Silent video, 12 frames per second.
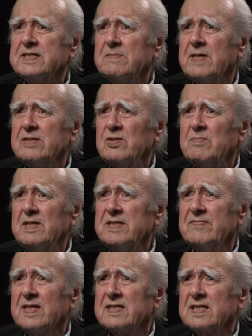I probably
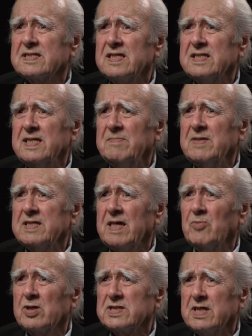said to myself
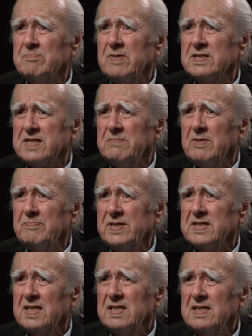that I could have been
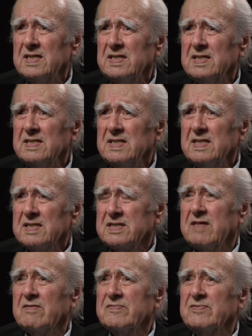with them,
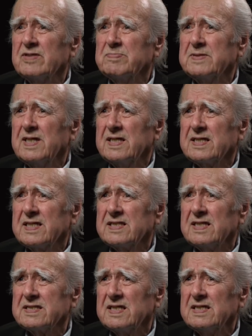but I
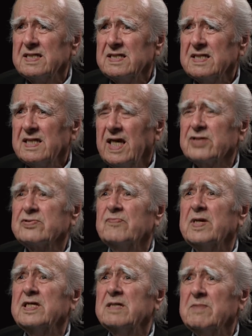was taken to hospital.
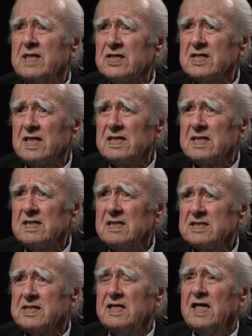And what
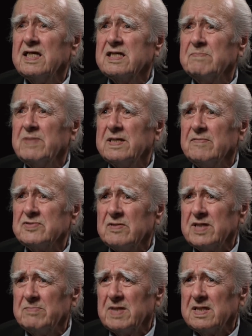awaited me? We
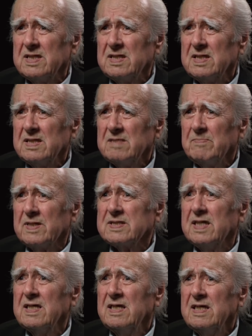were under fire the
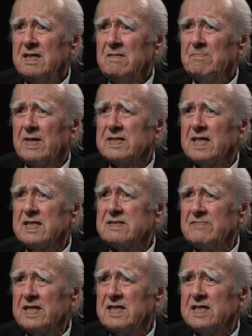whole way,
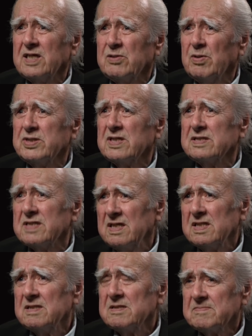until the
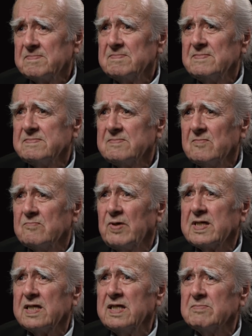war ended and the
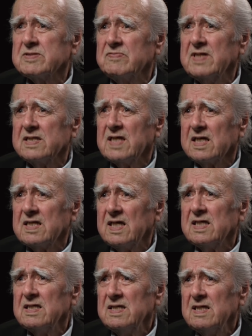Germans were suppressed.
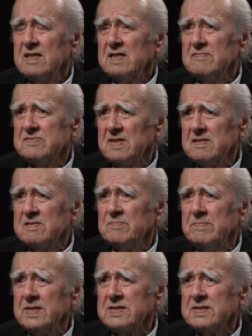I